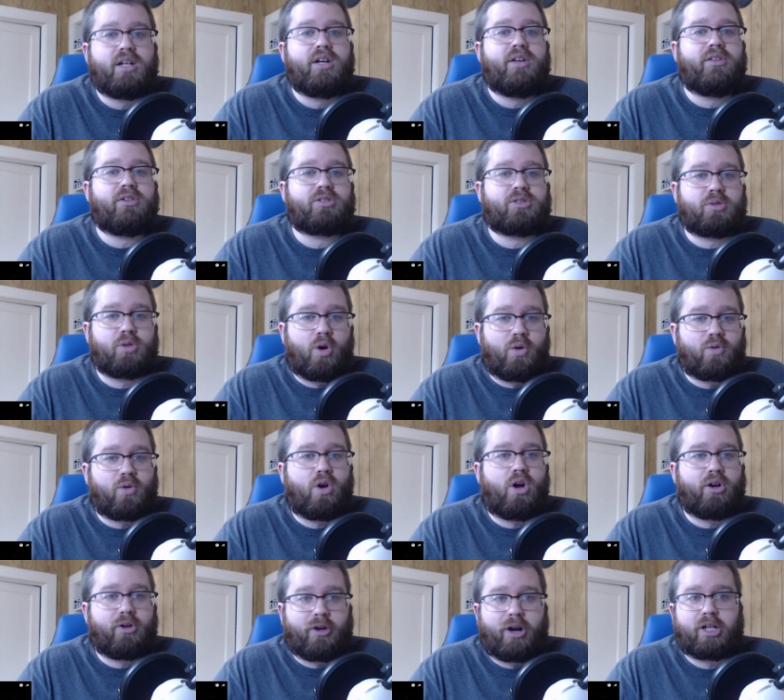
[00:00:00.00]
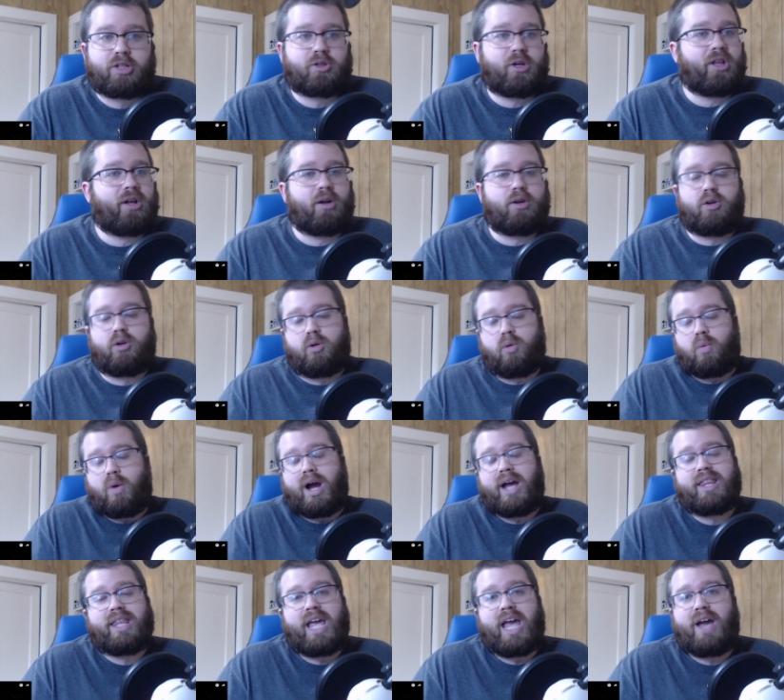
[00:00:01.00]
this is overall a great trailer. I don't know
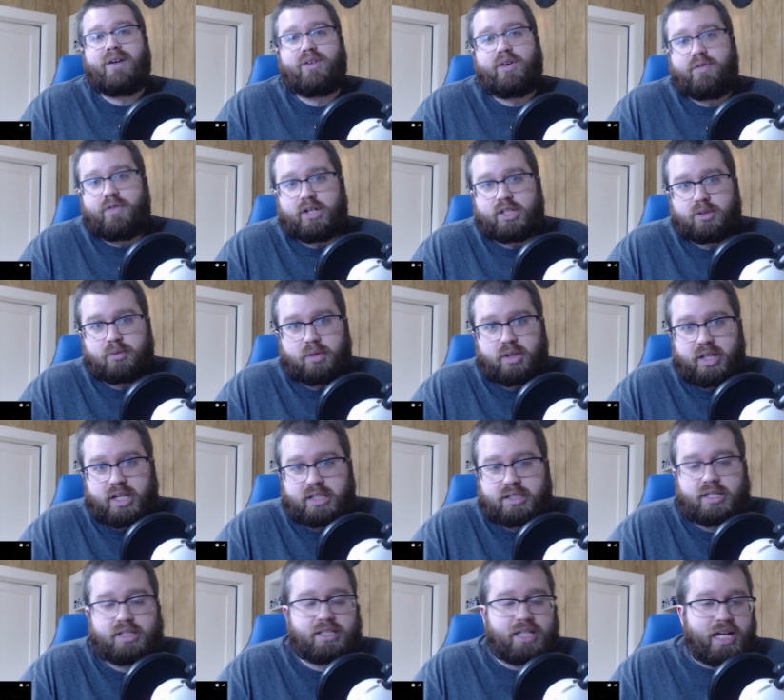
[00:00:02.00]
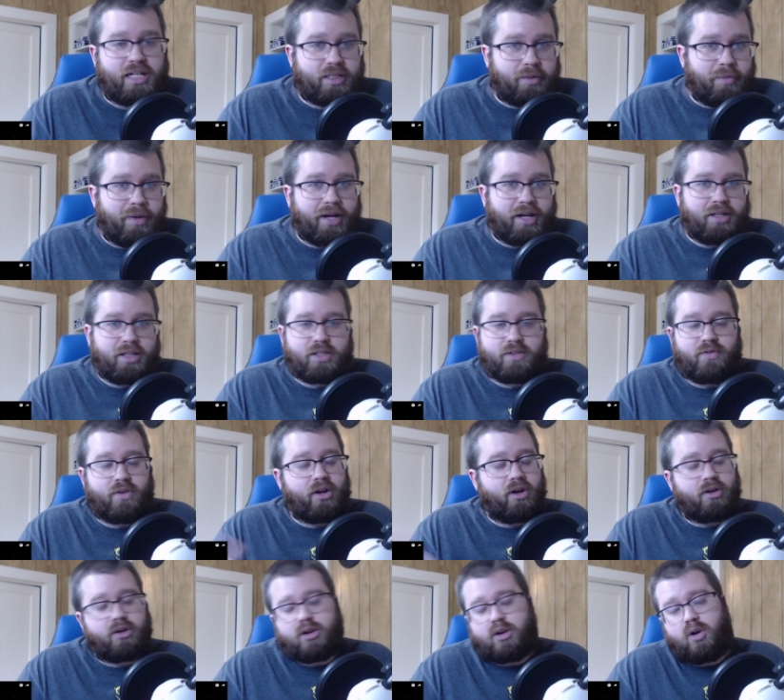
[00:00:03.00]
why they haven't officially released this as I'm making this
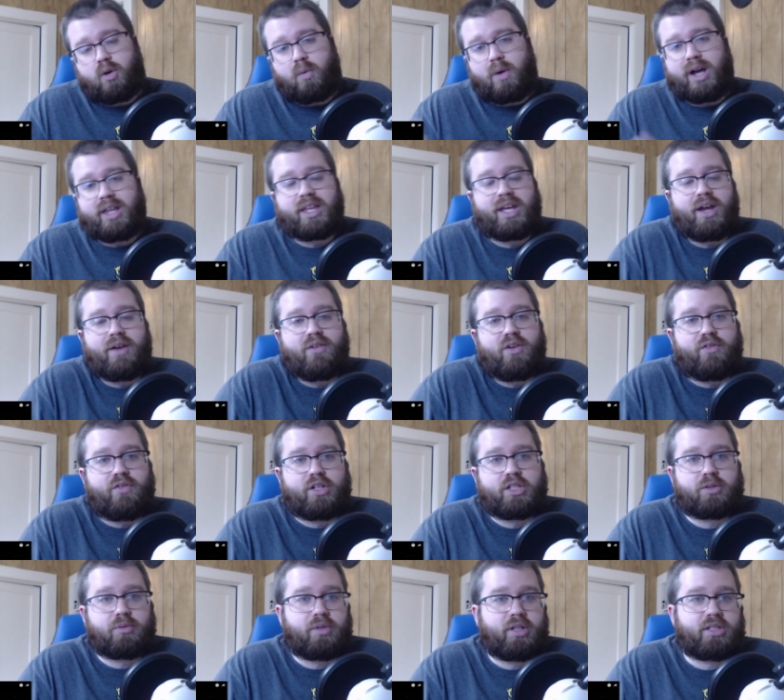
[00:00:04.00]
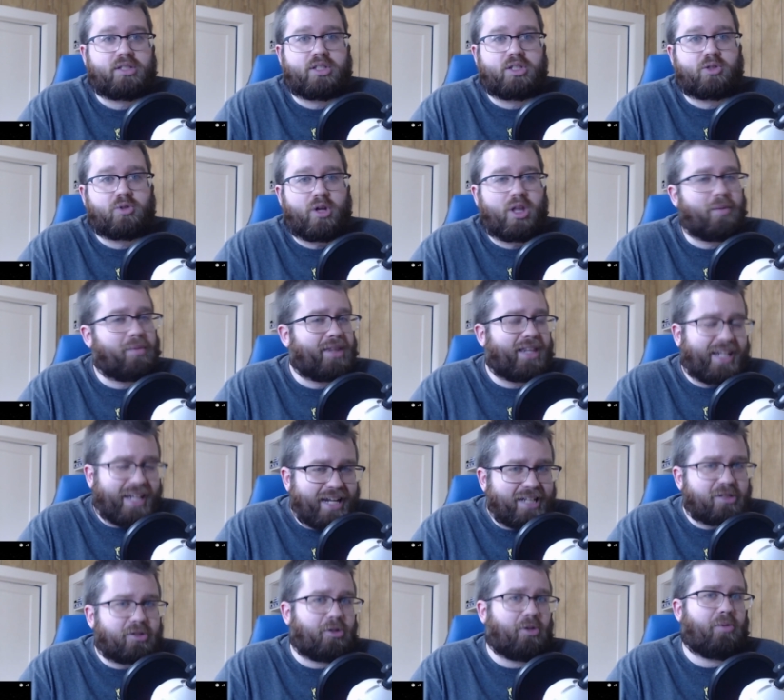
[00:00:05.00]
video. I don't know why they haven't officially released this trailer, but they
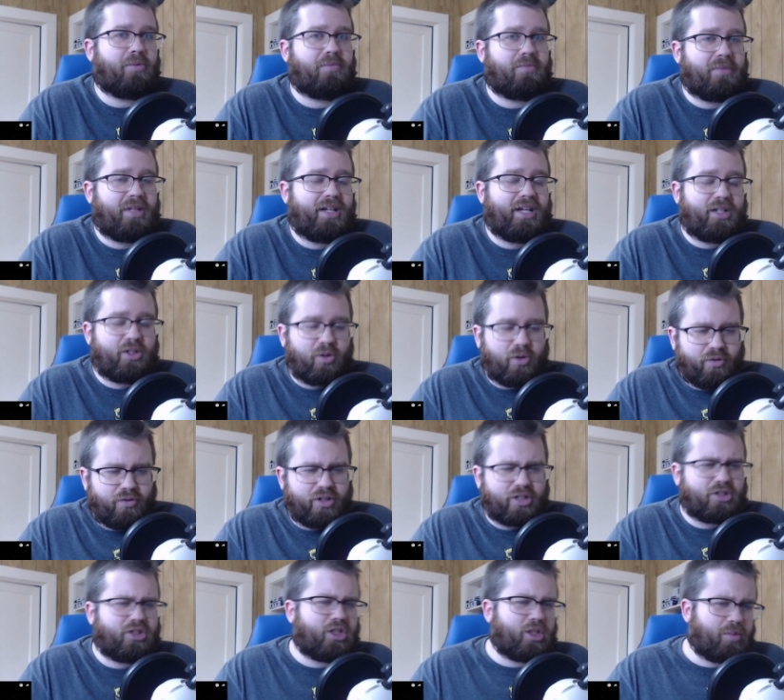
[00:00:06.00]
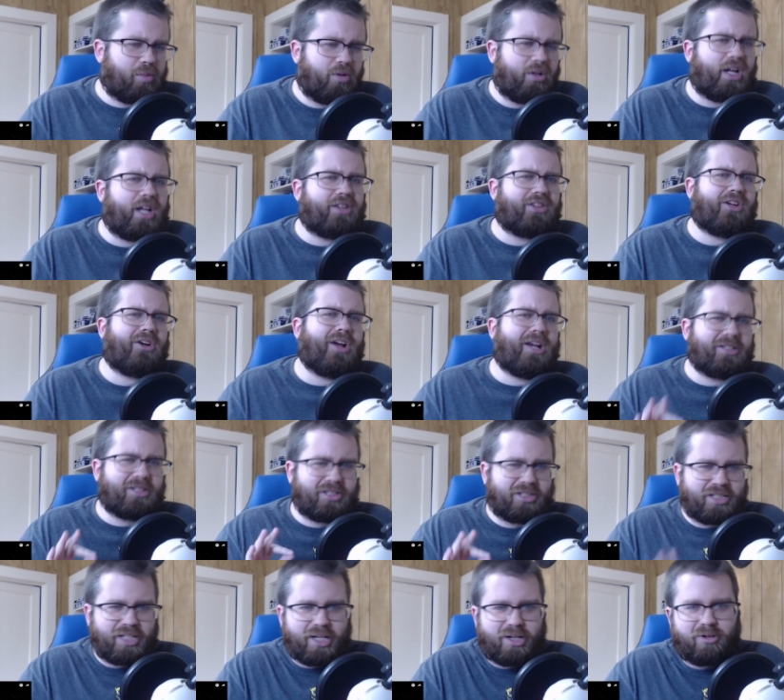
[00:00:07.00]
need to. They need to officially just put it out there as a
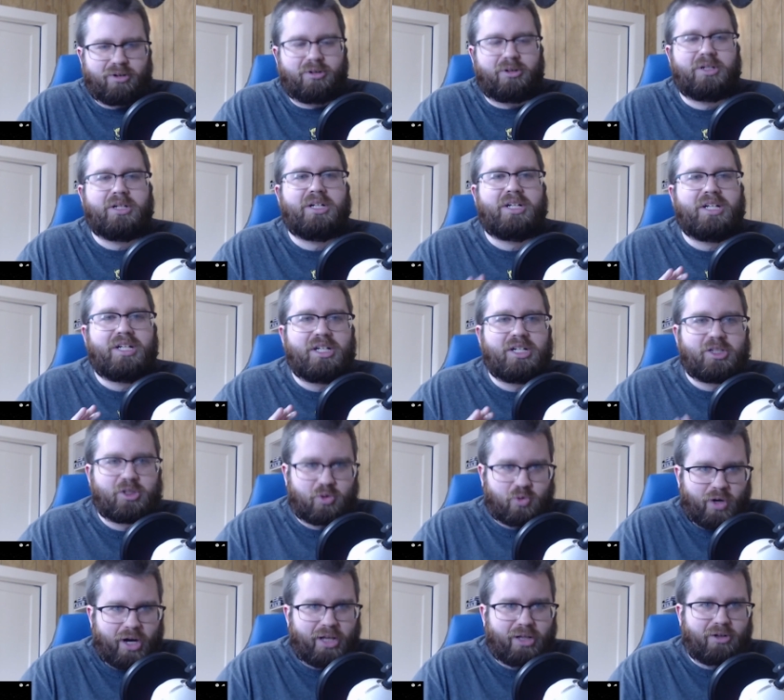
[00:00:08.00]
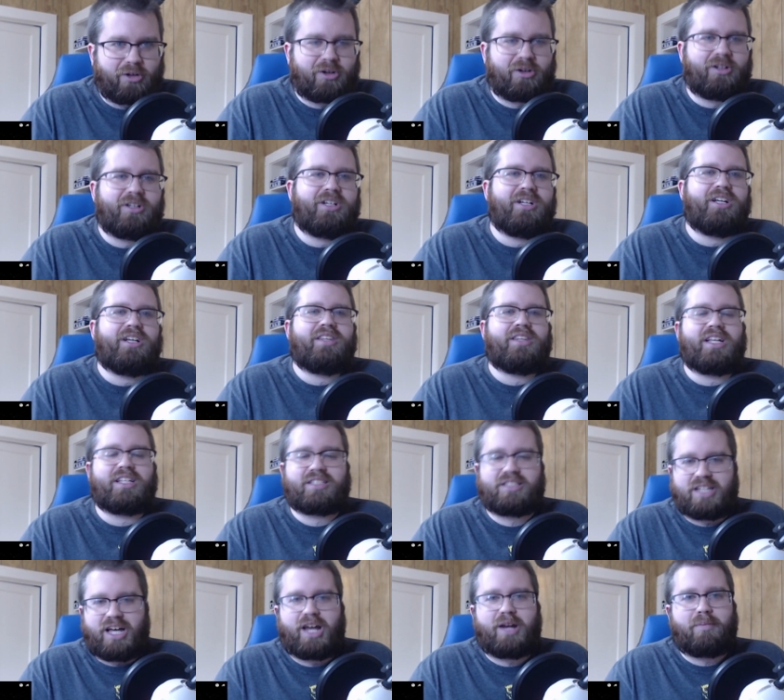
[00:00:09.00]
single trailer
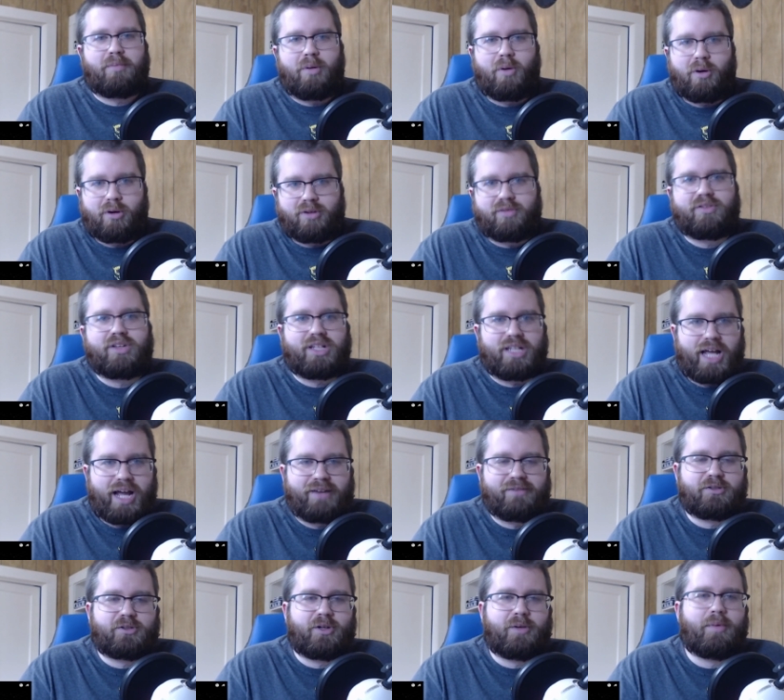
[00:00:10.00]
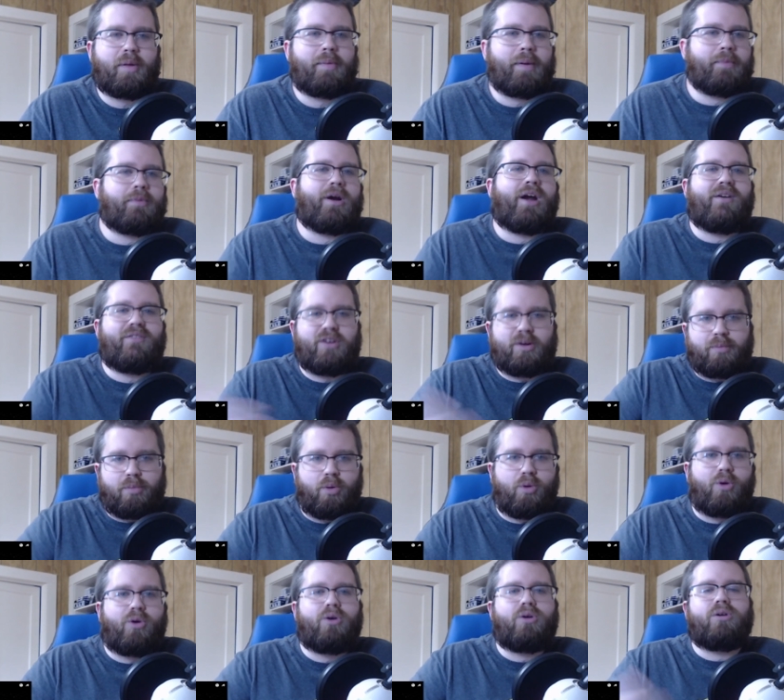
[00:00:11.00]
that's not a part of the live stream that people are having to
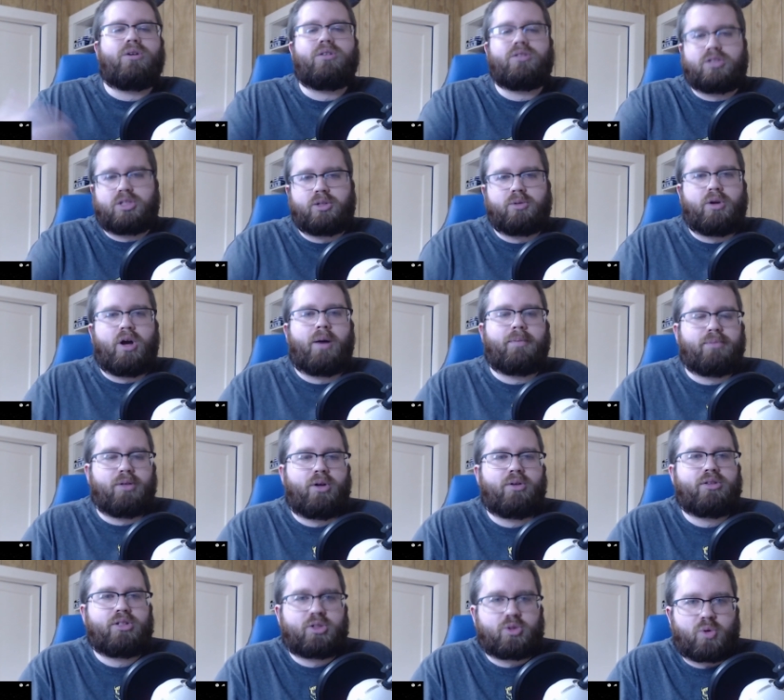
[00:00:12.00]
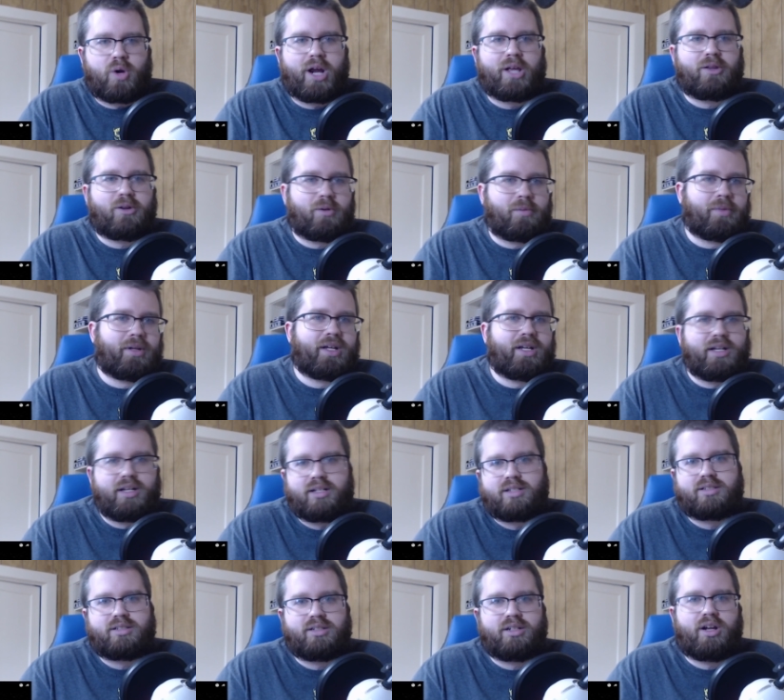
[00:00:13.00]
pull to upload the trailer,
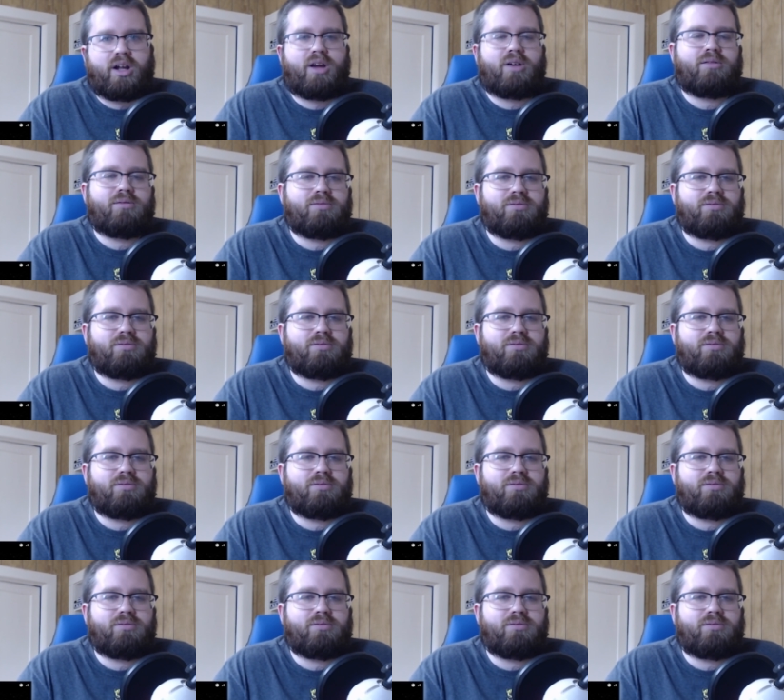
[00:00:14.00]
because, you know,